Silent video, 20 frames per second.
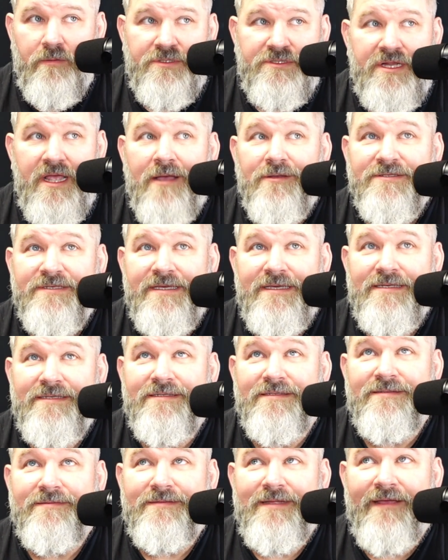
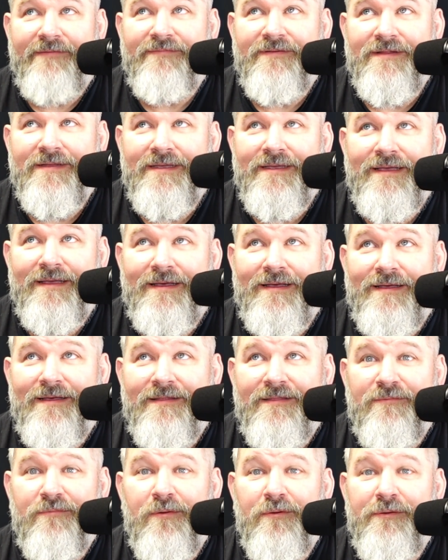Wachowskis definitely
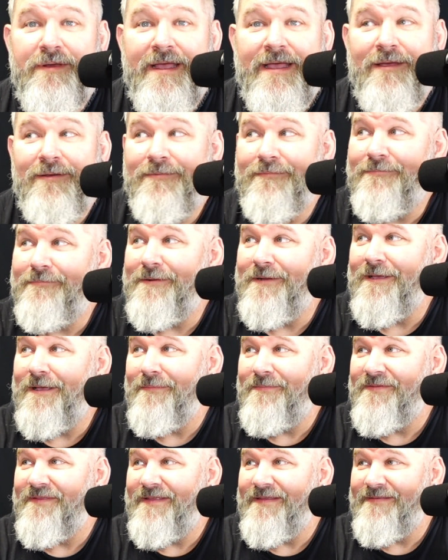throw down when it
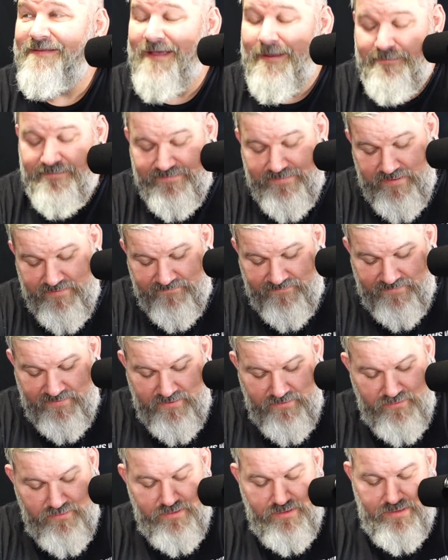comes to this type of stuff. So,